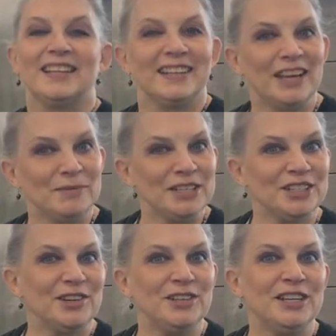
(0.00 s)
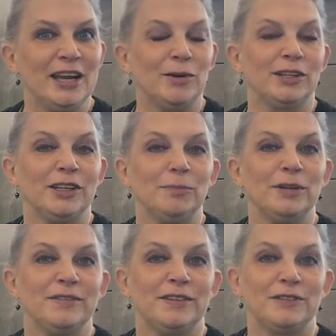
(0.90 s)
Let me show you now a little bit
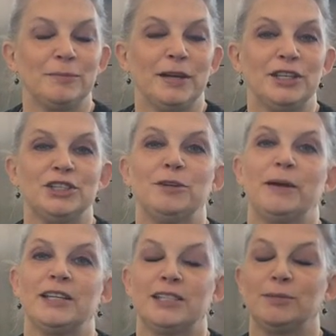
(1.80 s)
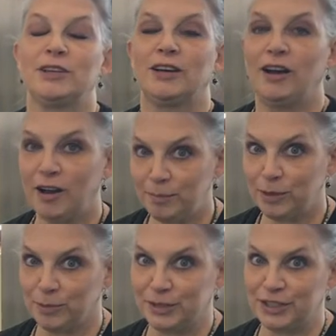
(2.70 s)
of information about some of the
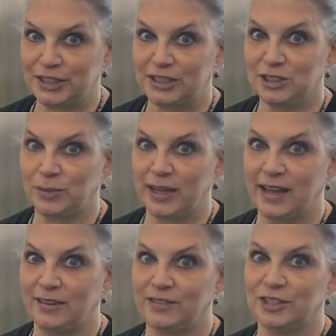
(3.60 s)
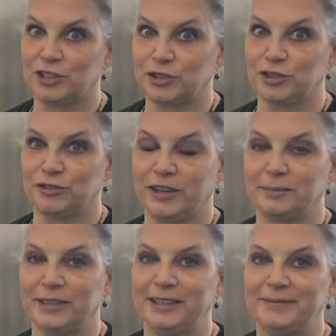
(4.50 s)
combo machines we have in the Serger
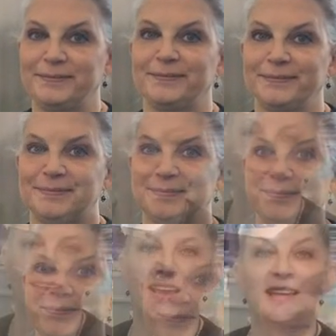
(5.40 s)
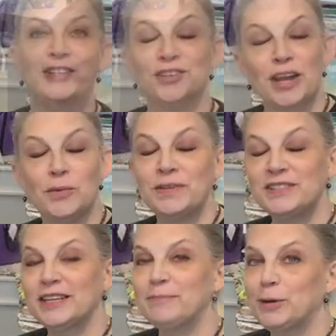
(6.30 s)
family. Okay. So now we've
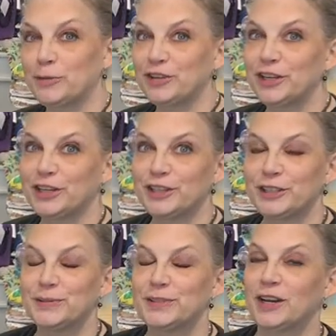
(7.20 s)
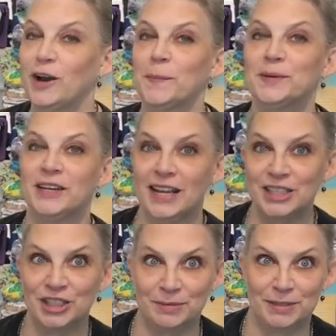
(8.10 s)
stepped over here to a
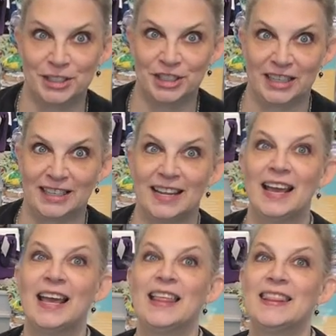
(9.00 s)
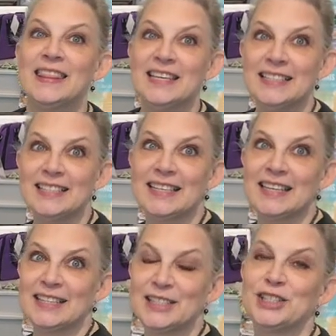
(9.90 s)
combination machine. This
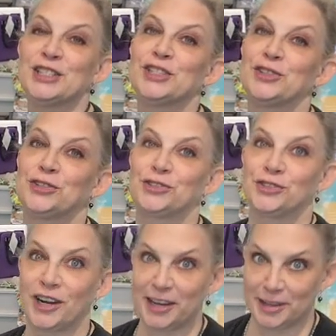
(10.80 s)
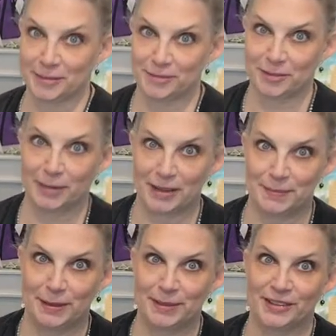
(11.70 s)
is the Triumph
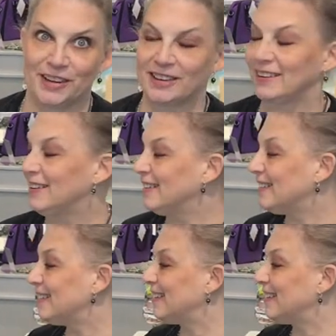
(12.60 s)
Baby Lock. Okay.